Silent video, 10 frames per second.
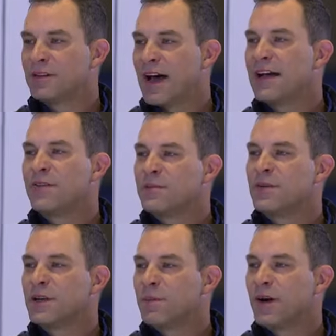live
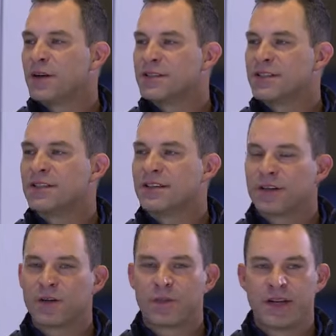in person,
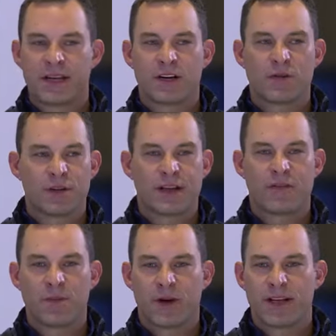being here with
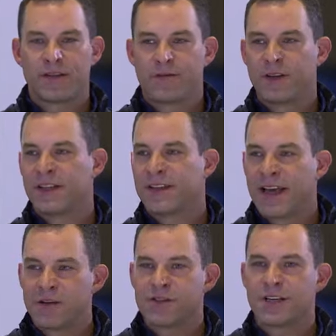everybody and feeling
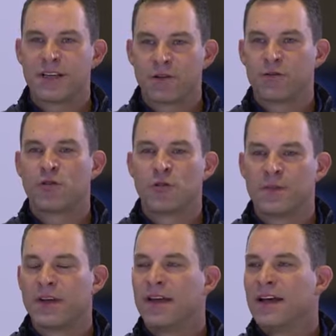the energy in the
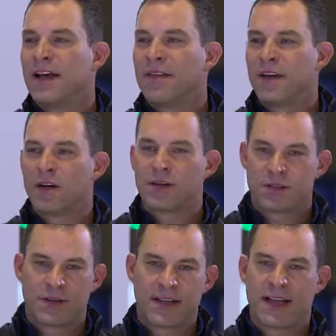room, and then
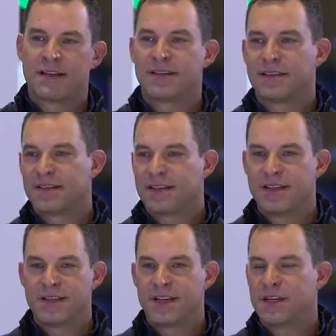also again
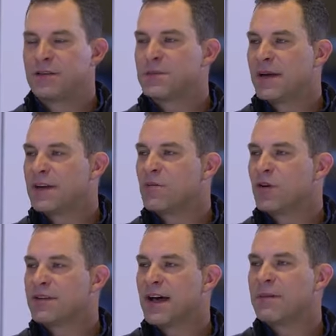continued spending
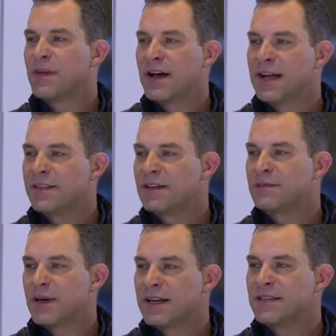more time behind
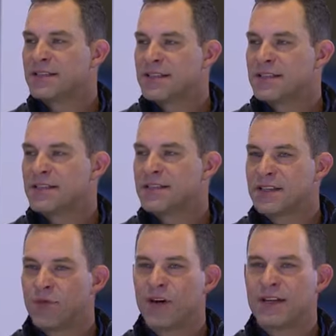the scenes to
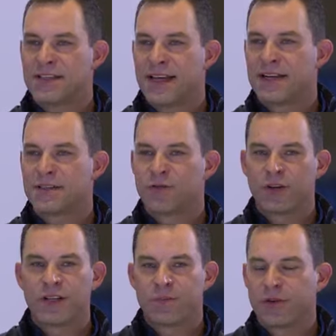see what it takes, to
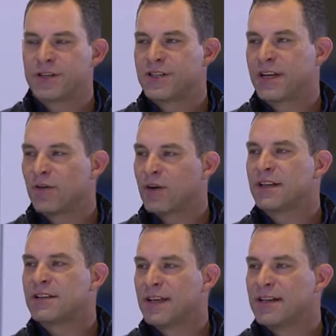really appreciate
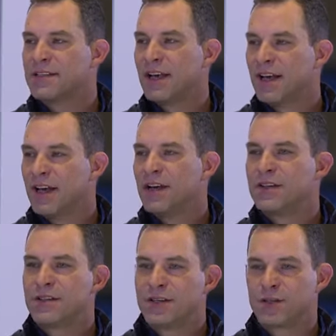what it takes
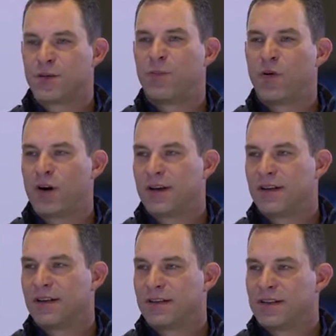to support
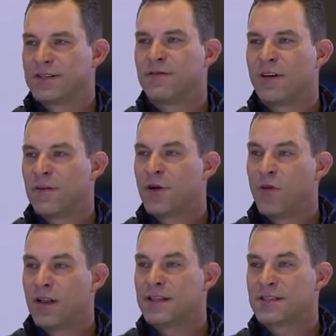this
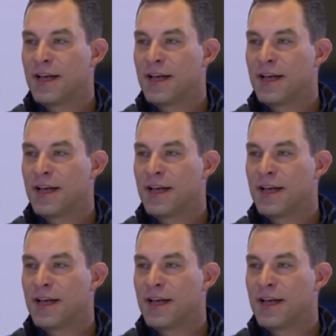environment while it's